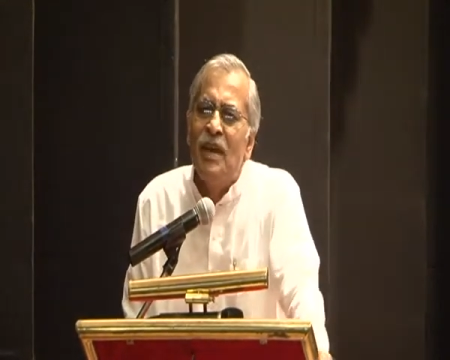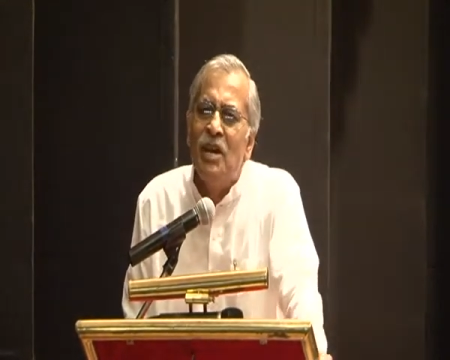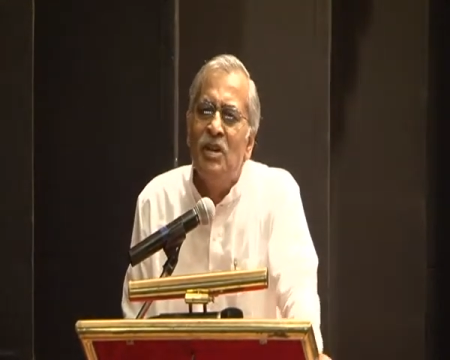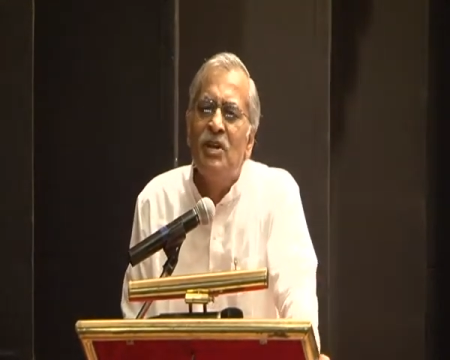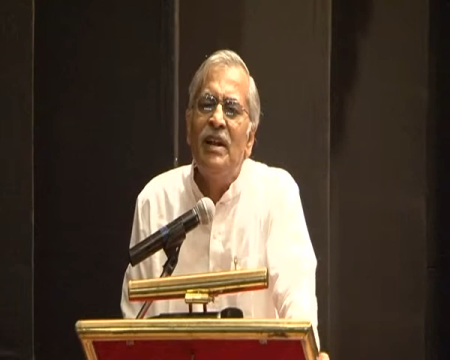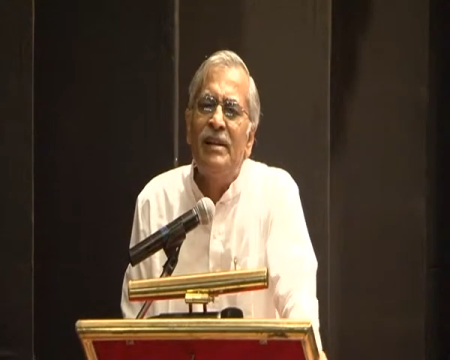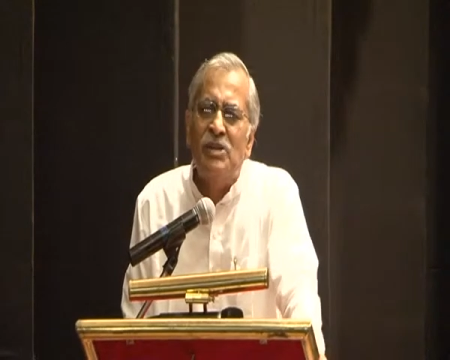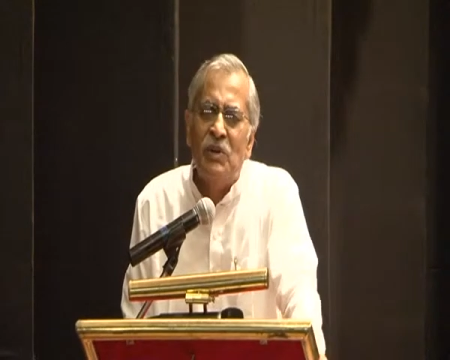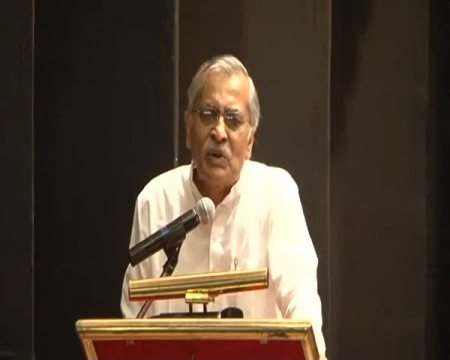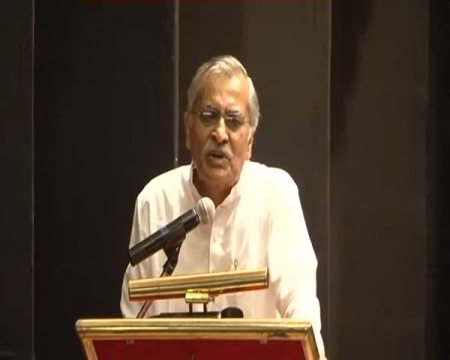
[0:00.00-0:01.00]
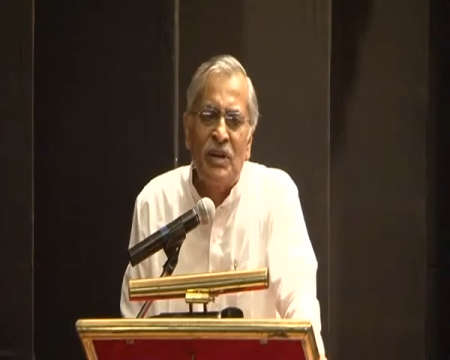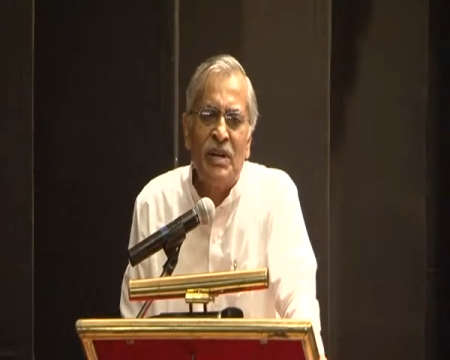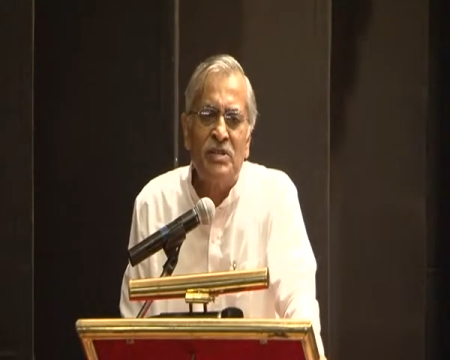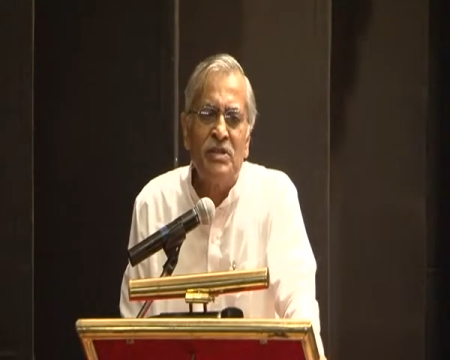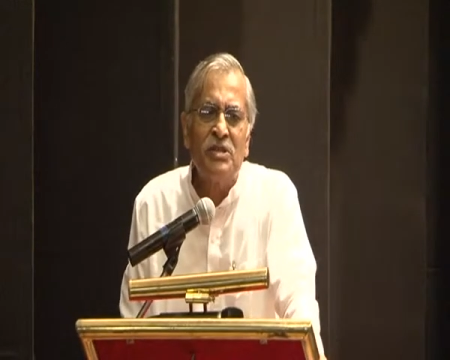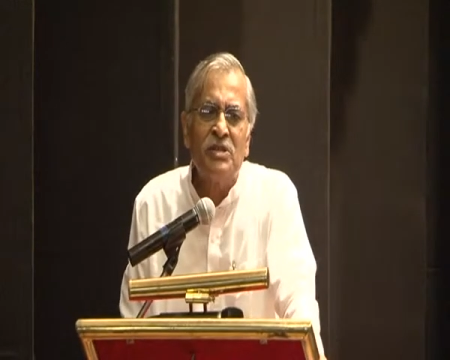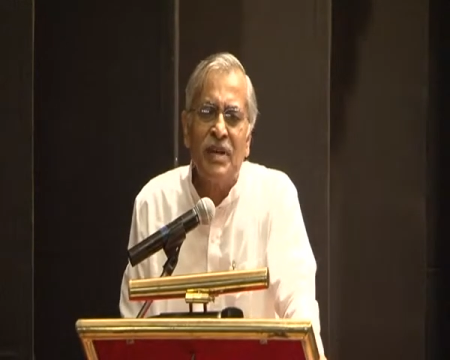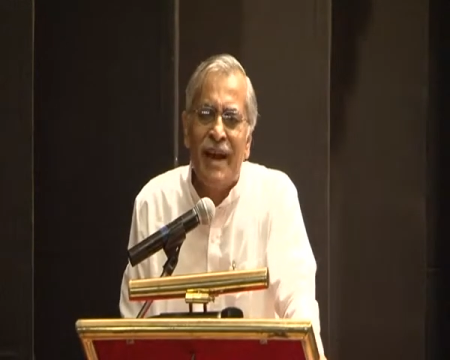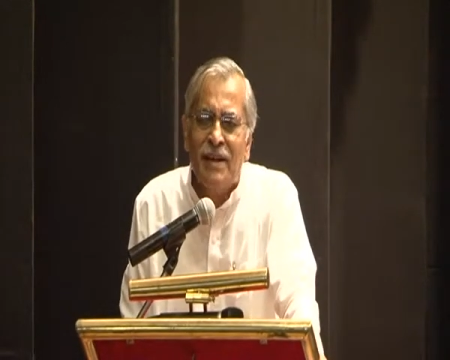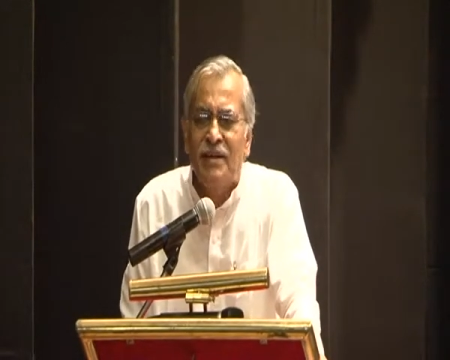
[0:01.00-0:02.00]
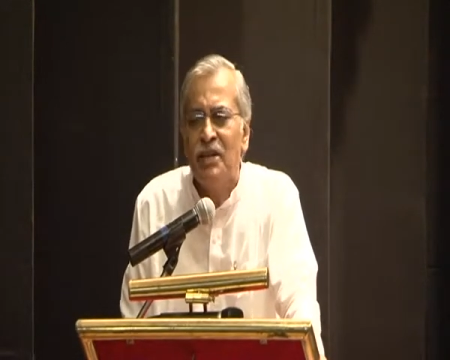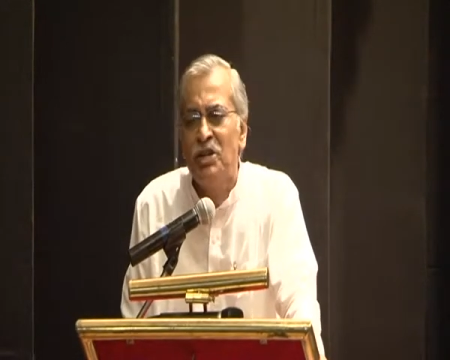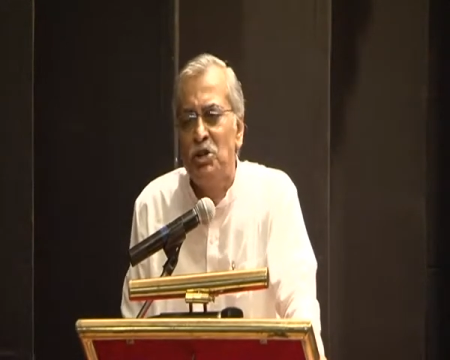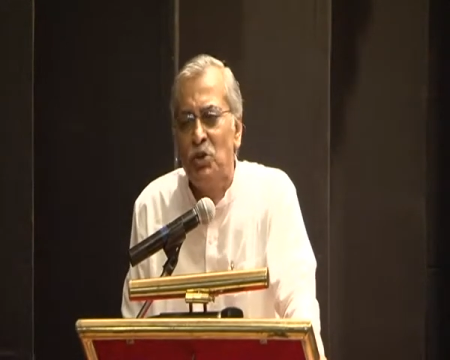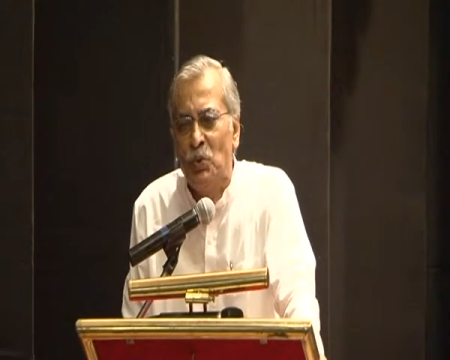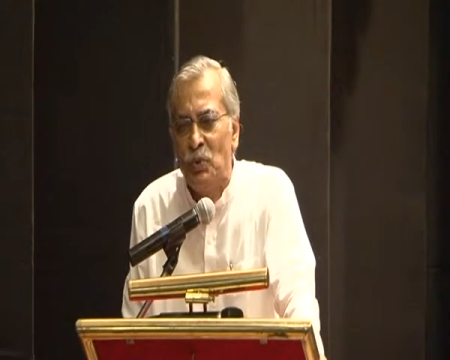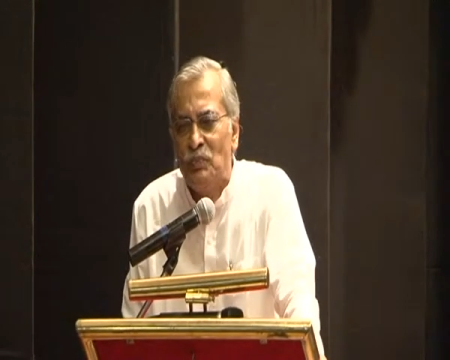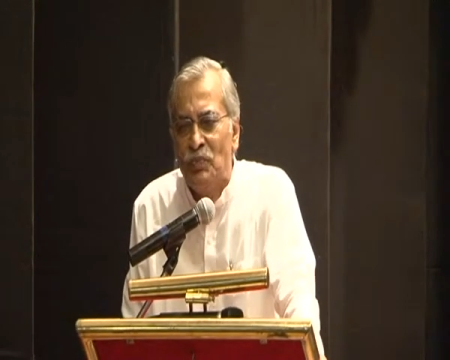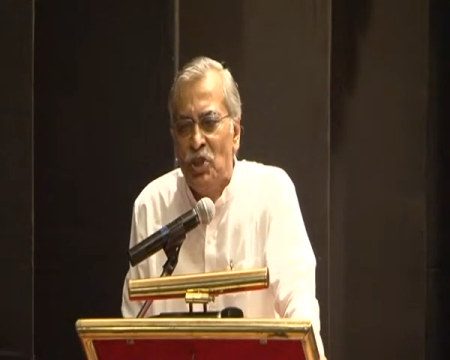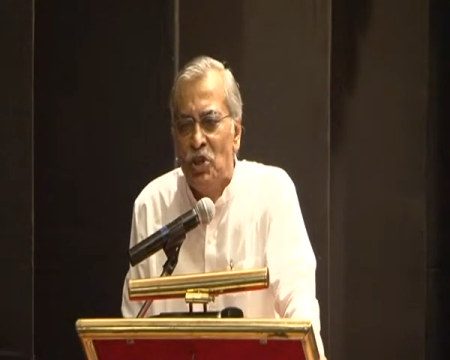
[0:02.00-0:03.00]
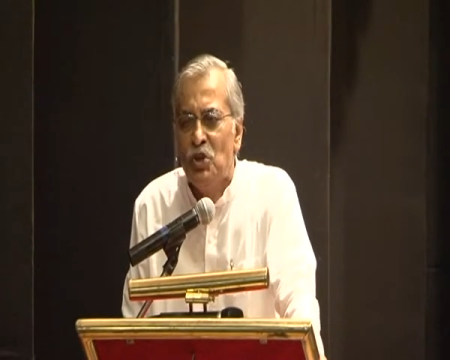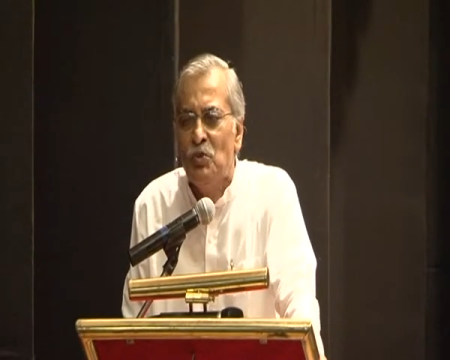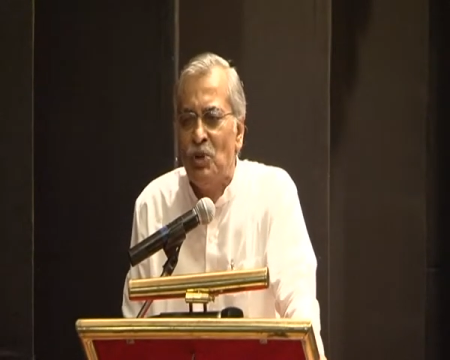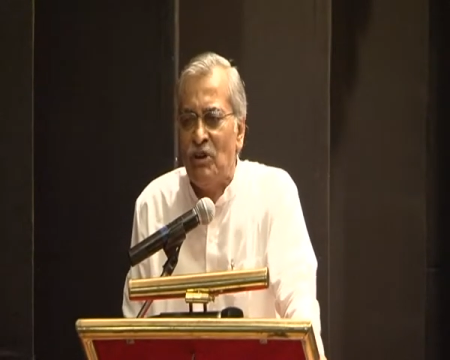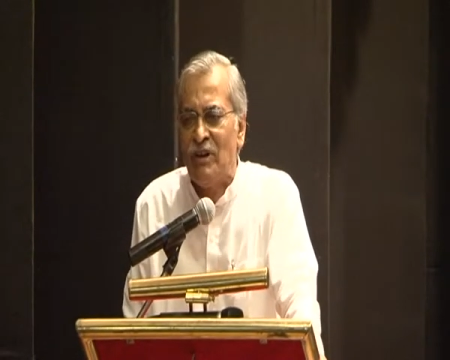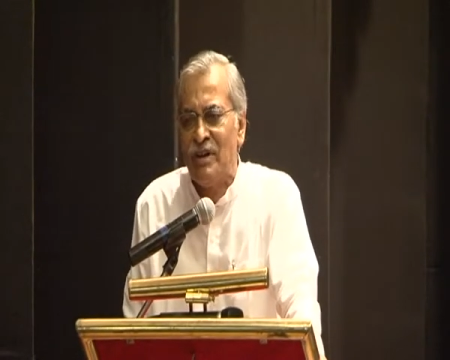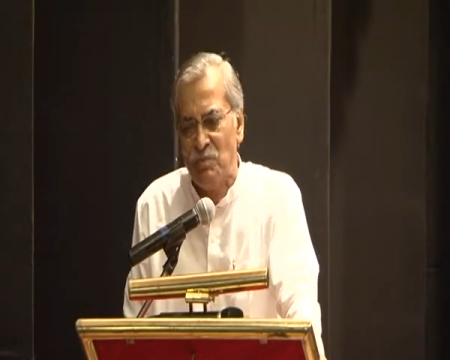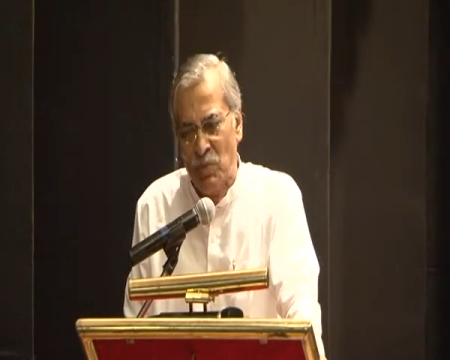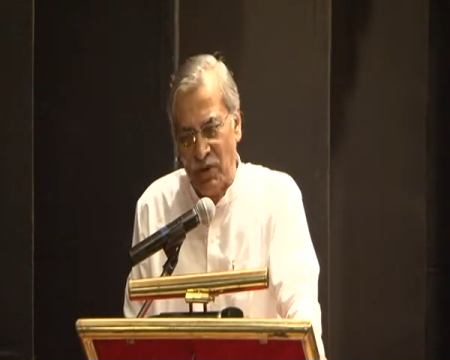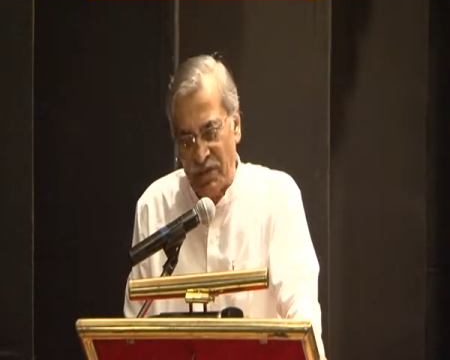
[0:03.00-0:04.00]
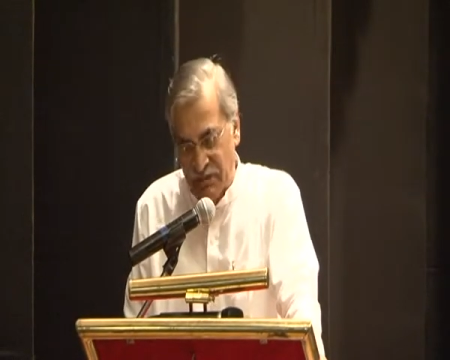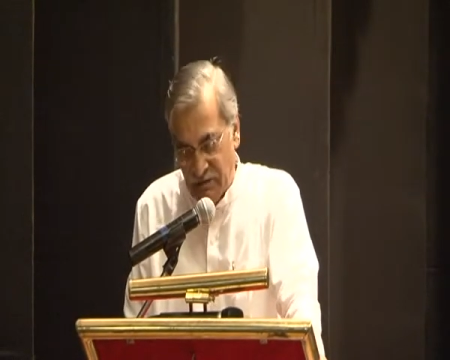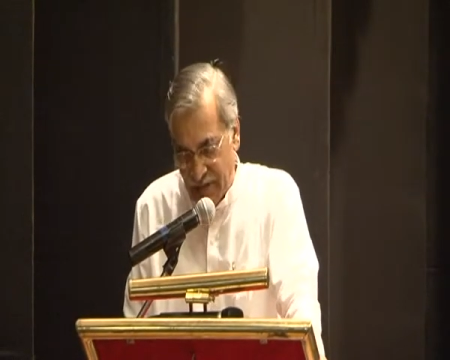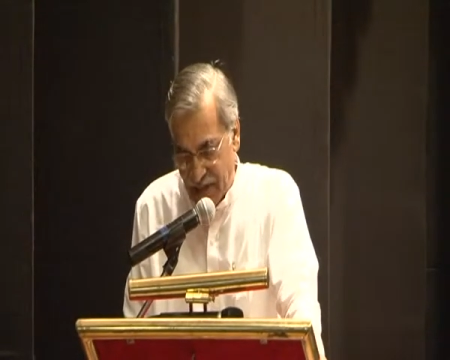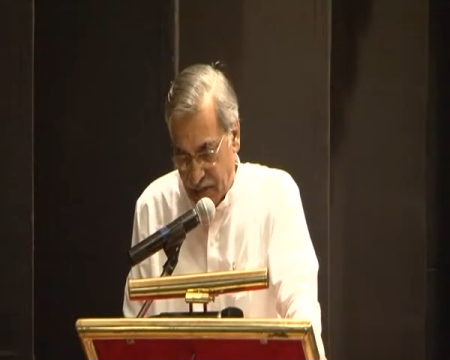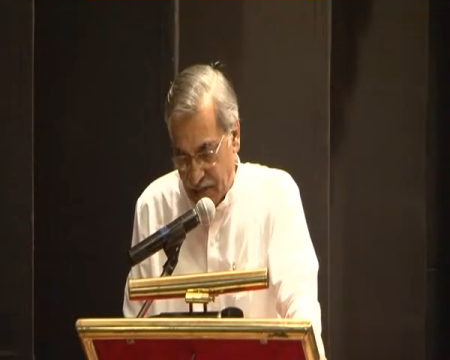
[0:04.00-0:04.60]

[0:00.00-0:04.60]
international organizations get into human rights monitoring,